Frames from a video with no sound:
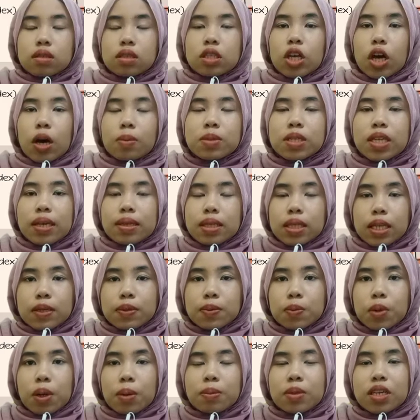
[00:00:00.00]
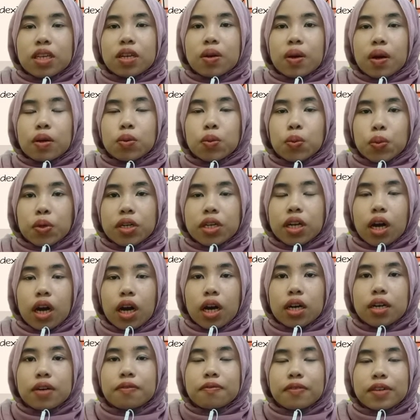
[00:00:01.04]
The objectives from the groundwork
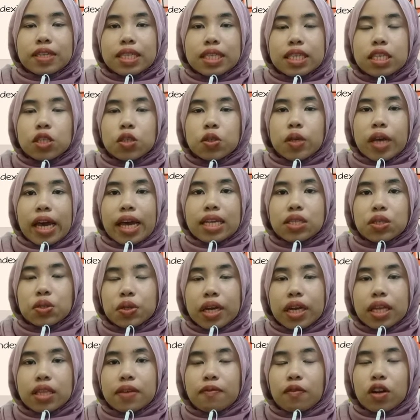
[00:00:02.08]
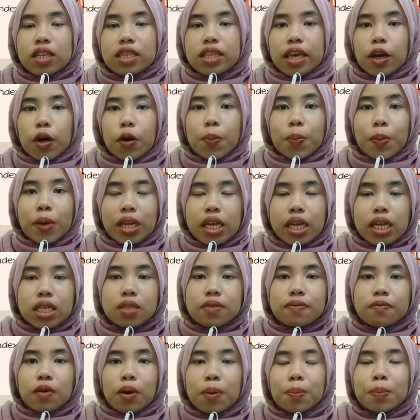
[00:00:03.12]
are firstly to extract the volatile components
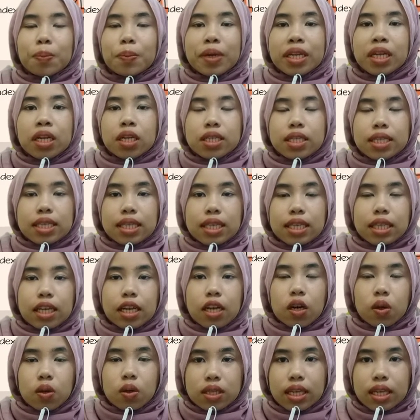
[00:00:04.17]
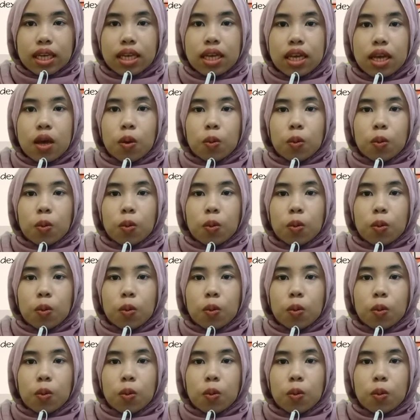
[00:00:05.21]
from burnt synthetic clothing